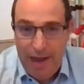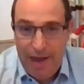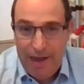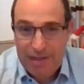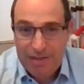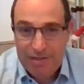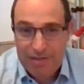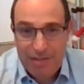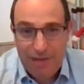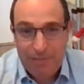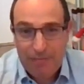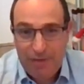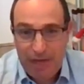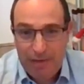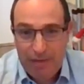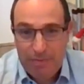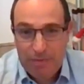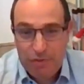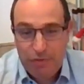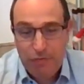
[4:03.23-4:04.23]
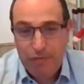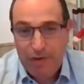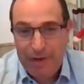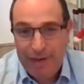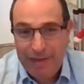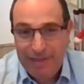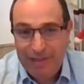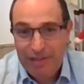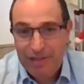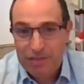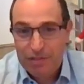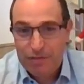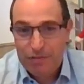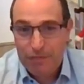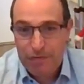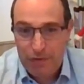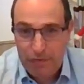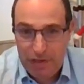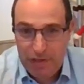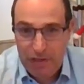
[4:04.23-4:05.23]
And sometimes you find it is
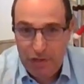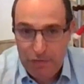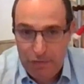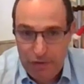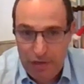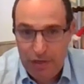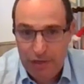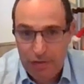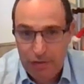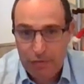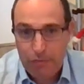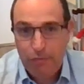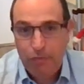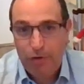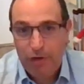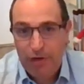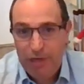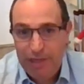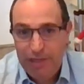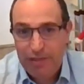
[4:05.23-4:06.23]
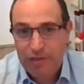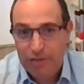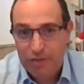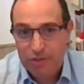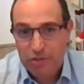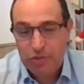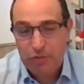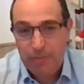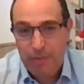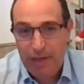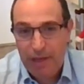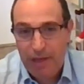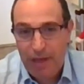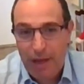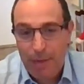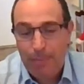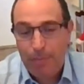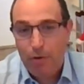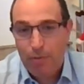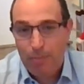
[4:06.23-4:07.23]
very difficult for leaders to make
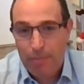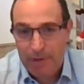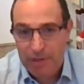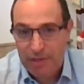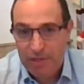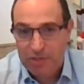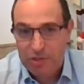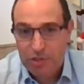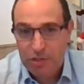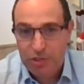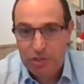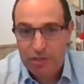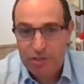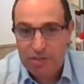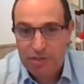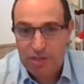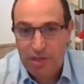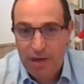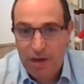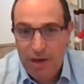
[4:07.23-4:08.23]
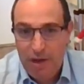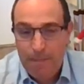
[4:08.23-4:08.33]
appropriate decisions